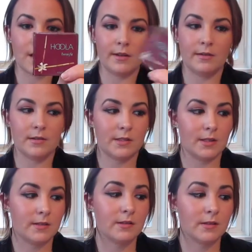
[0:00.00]
I use
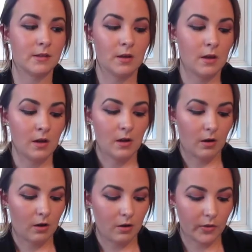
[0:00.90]
this
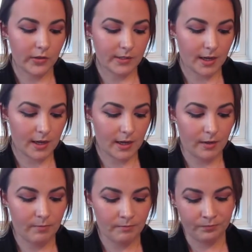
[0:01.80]
all the
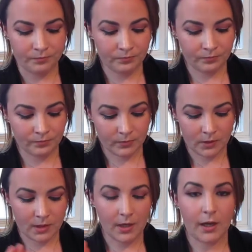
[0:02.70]
time.
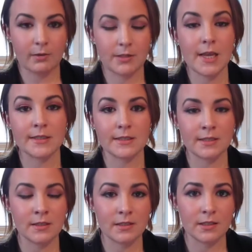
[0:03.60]
I was
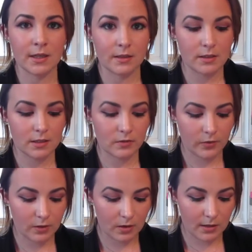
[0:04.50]
hesitant to get this
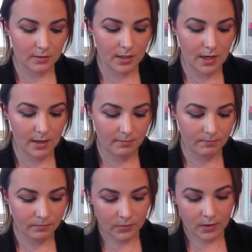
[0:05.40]
for a long
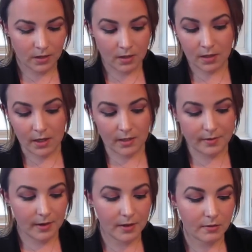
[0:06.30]
time. I
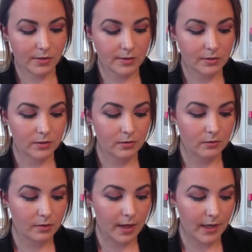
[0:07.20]
thought it looked
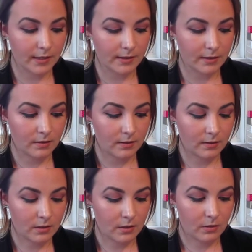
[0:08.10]
too light,
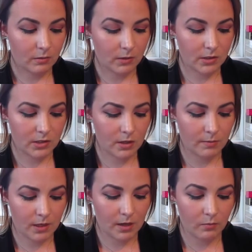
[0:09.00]
which,
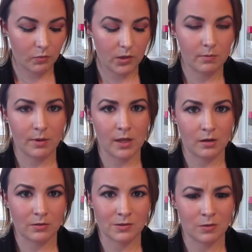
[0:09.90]
I mean, I'm pretty
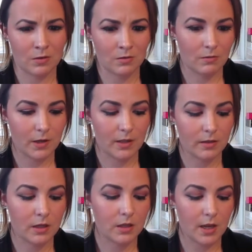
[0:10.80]
pale, so I don't know why I
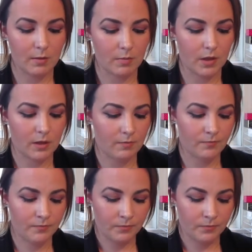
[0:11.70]
thought that, but